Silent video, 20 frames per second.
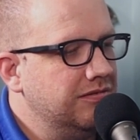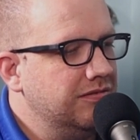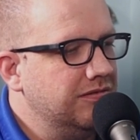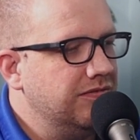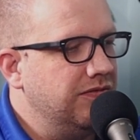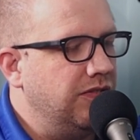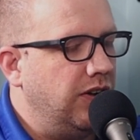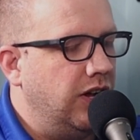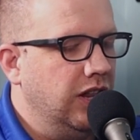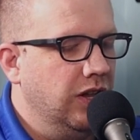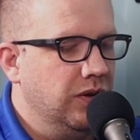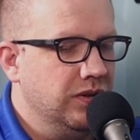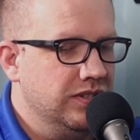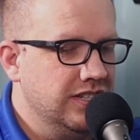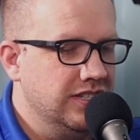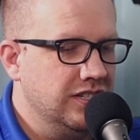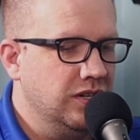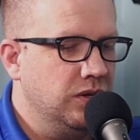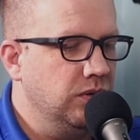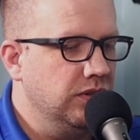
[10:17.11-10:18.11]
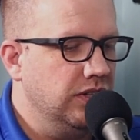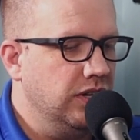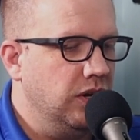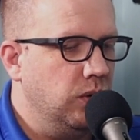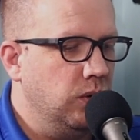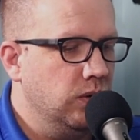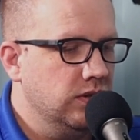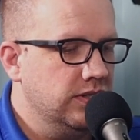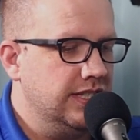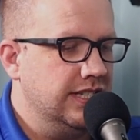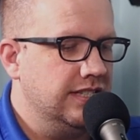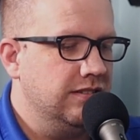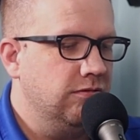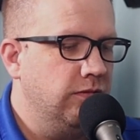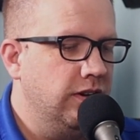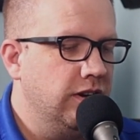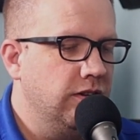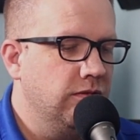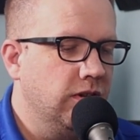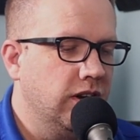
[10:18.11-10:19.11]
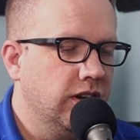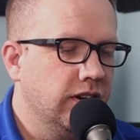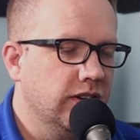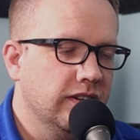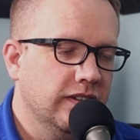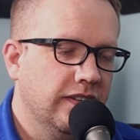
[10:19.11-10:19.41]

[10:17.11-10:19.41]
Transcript: follows his old oaths as a Windrunner,